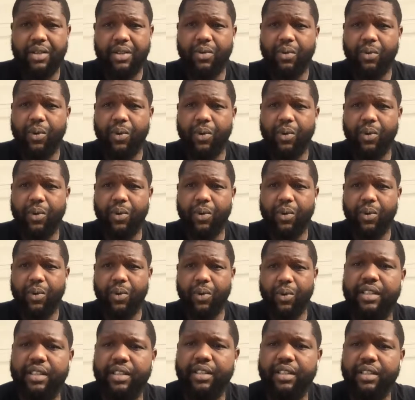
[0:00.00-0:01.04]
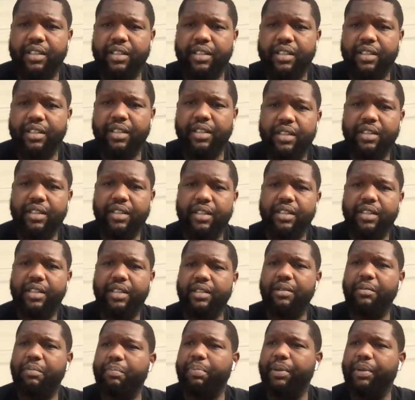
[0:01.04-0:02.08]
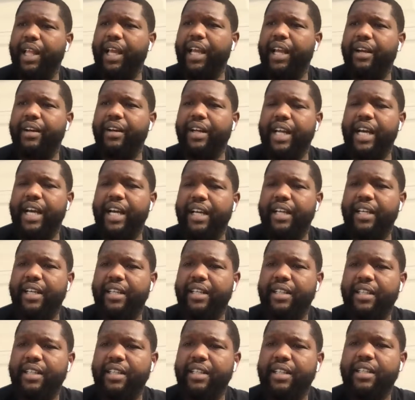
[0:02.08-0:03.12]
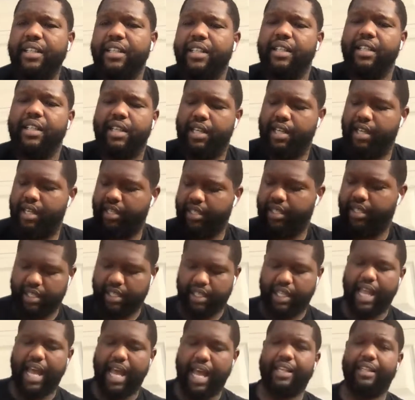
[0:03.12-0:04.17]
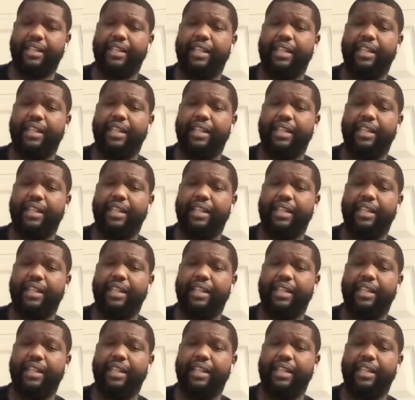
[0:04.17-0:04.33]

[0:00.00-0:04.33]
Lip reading: whether you're gonna play or not, it's a lot of